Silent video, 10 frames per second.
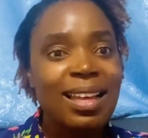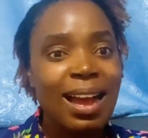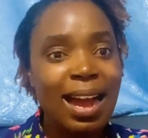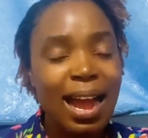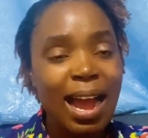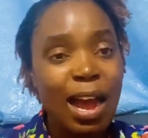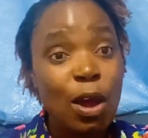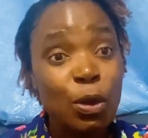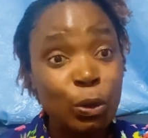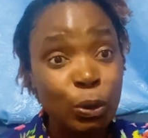
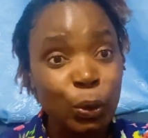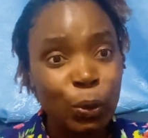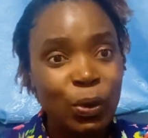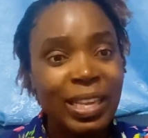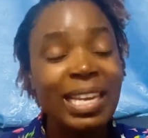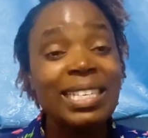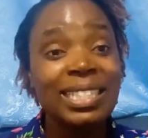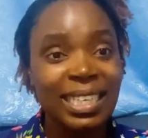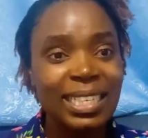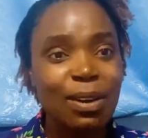Ruto in
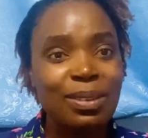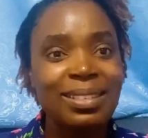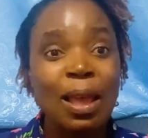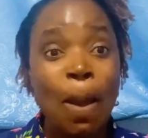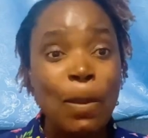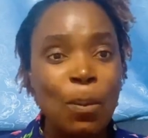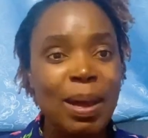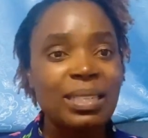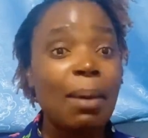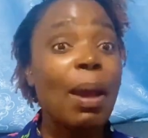State House,
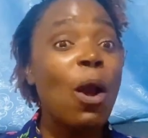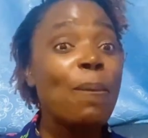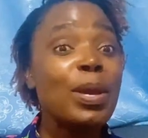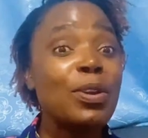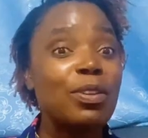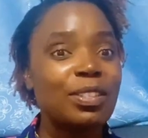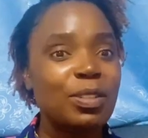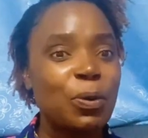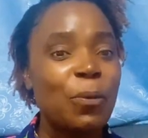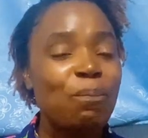Mombasa. My opinions,
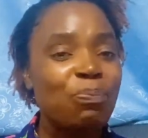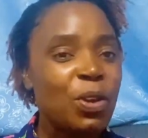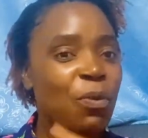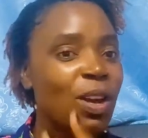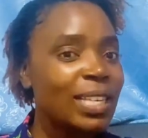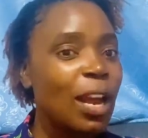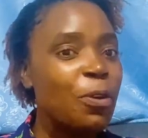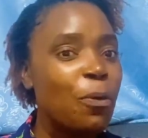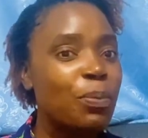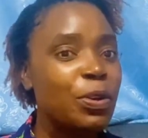though. What are
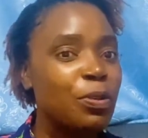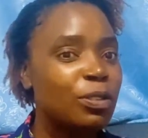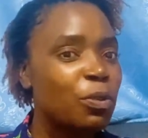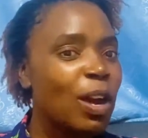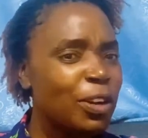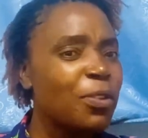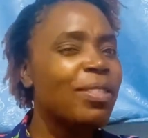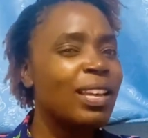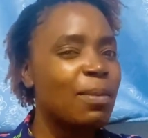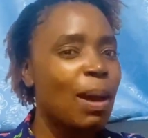your opinions? What do you
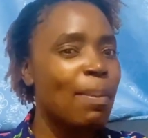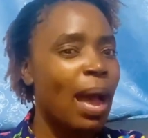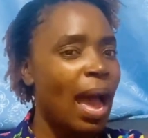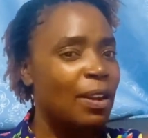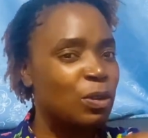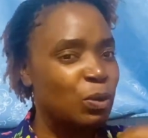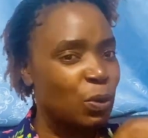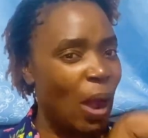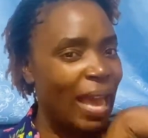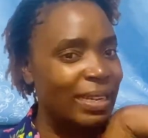think Baba and
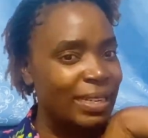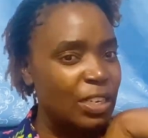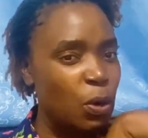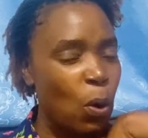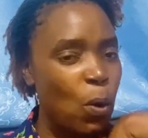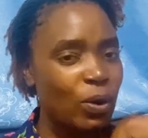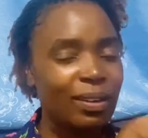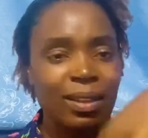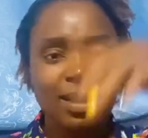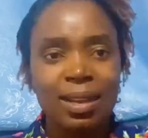Ruto agreed on?
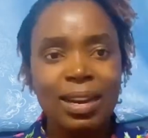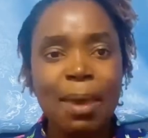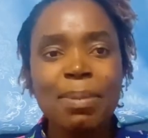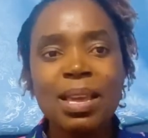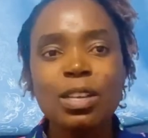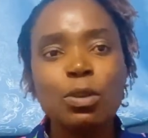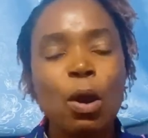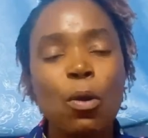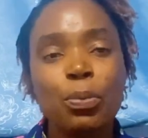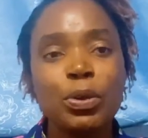Let me get your
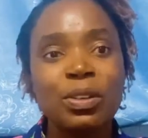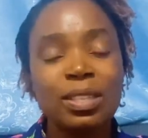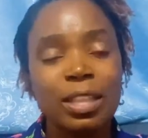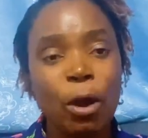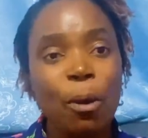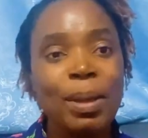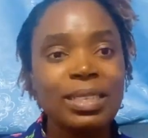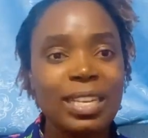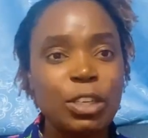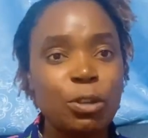opinions in the
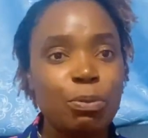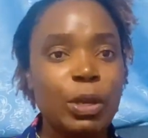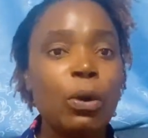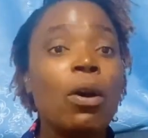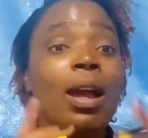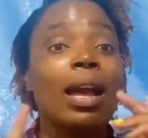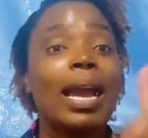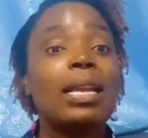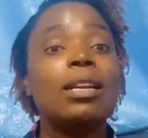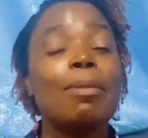comment section below.
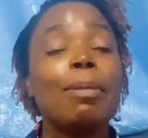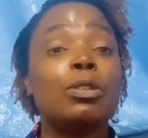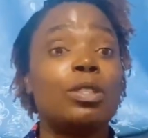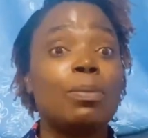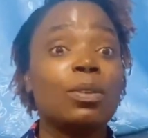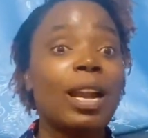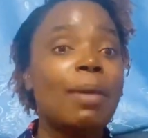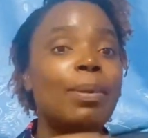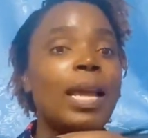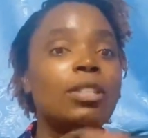Kindly remember to
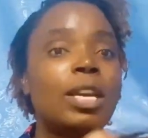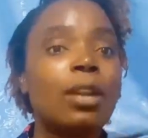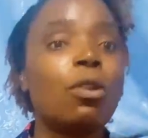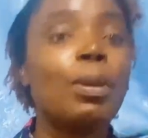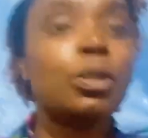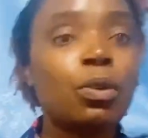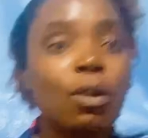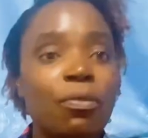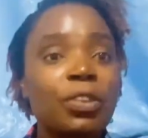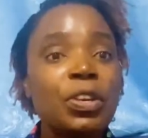subscribe, like, share, and comment on
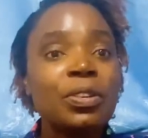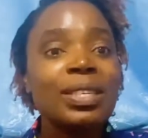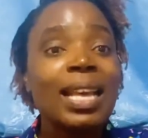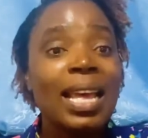our videos.